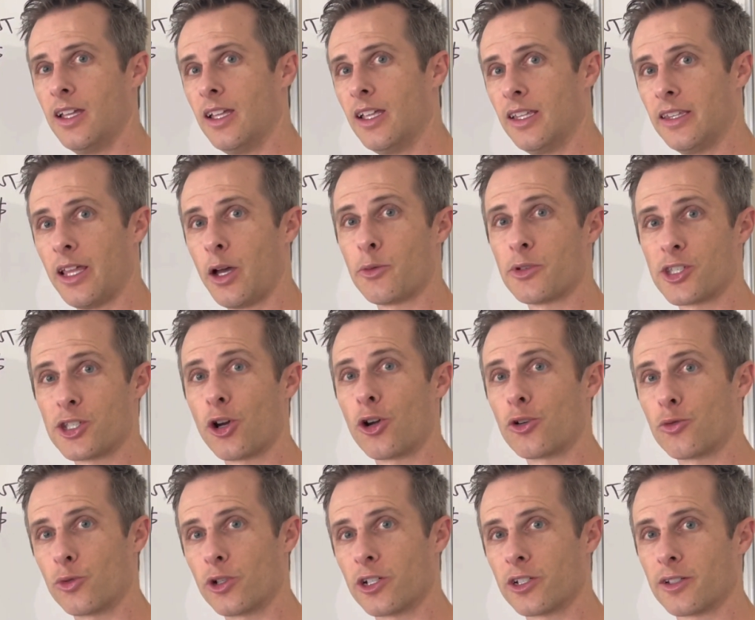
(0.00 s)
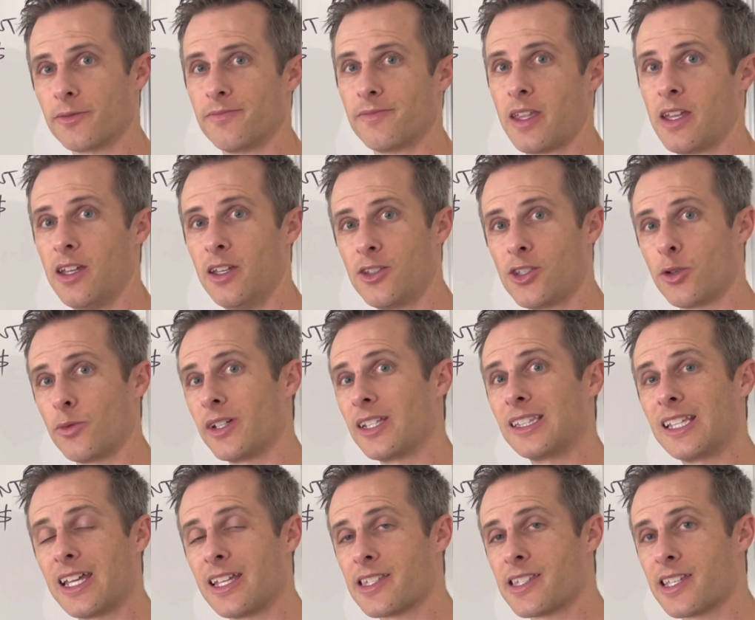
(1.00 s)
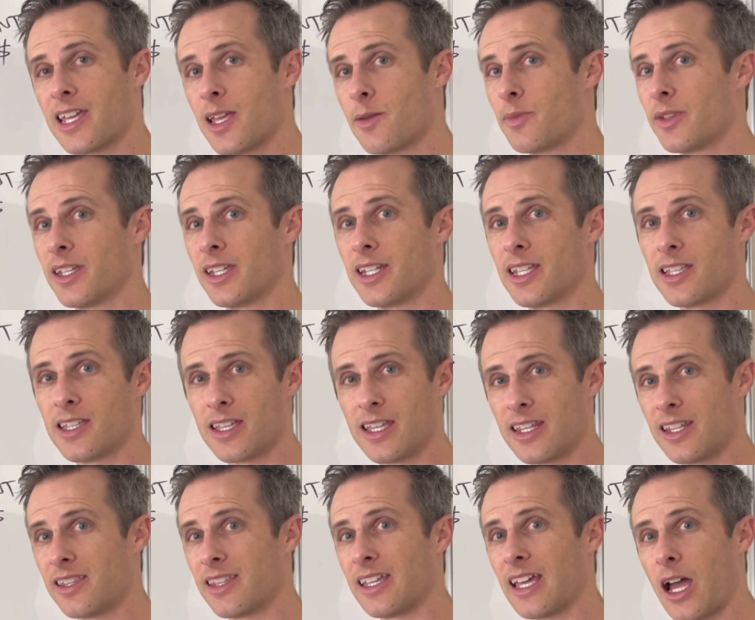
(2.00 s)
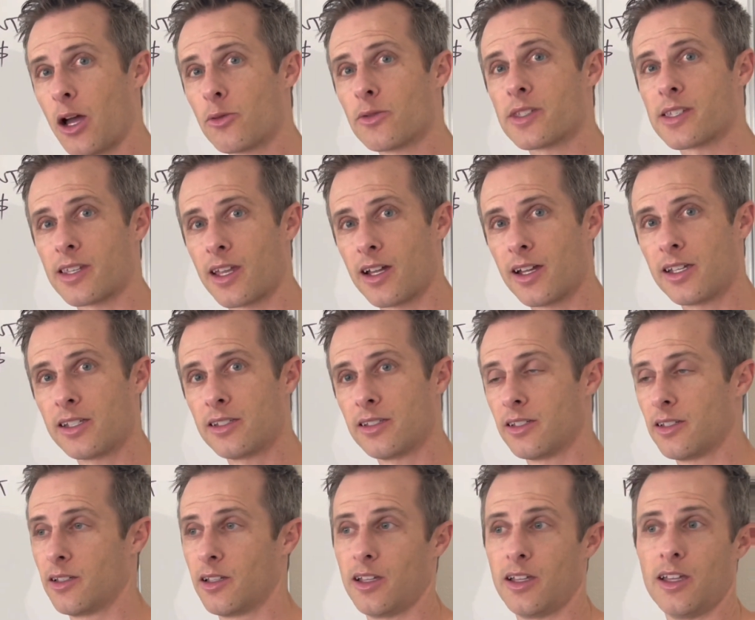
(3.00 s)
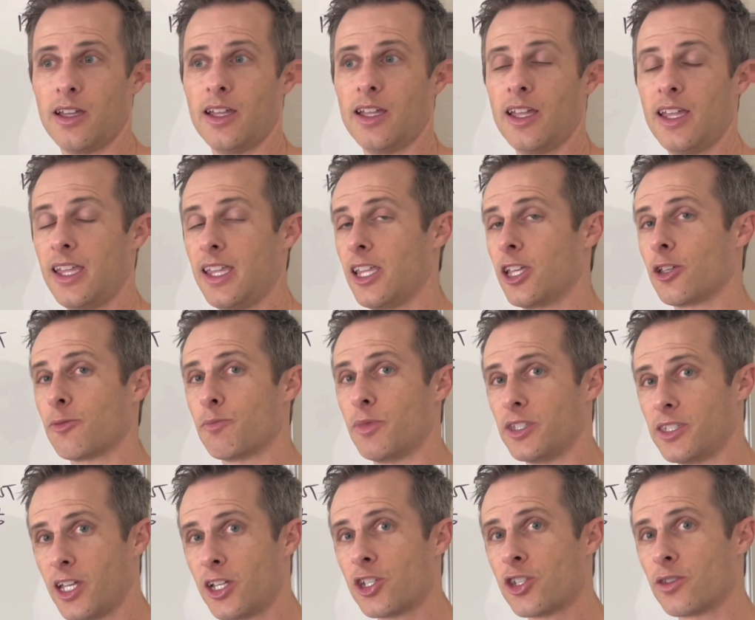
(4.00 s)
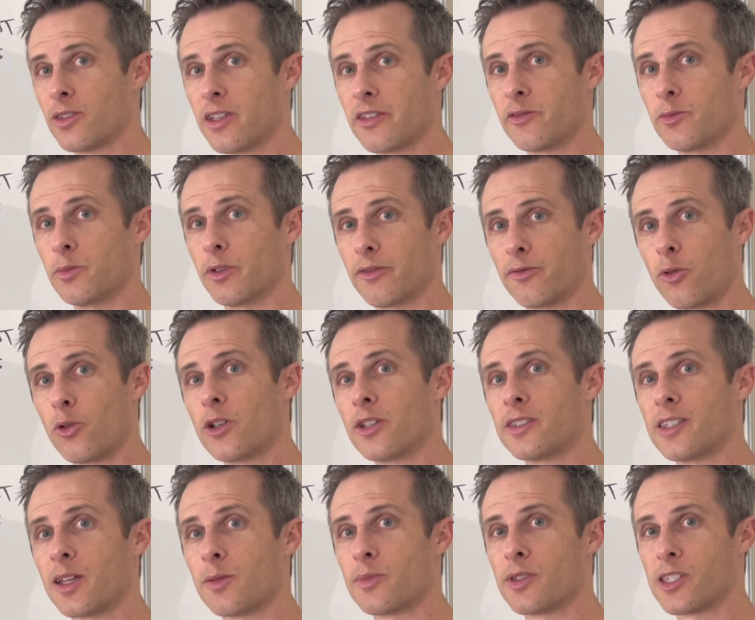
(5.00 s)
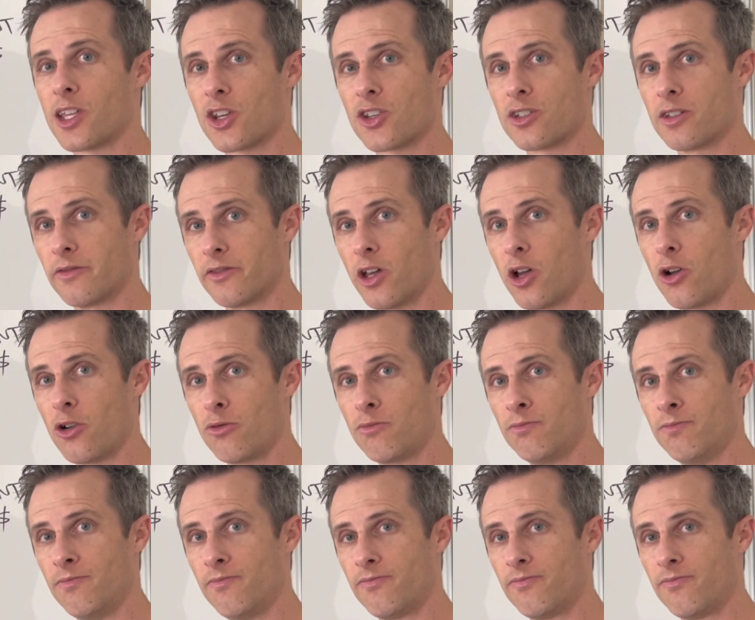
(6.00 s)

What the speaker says: That was yard work. So any landscaping, anything outside, potentially even before you take possession of the home.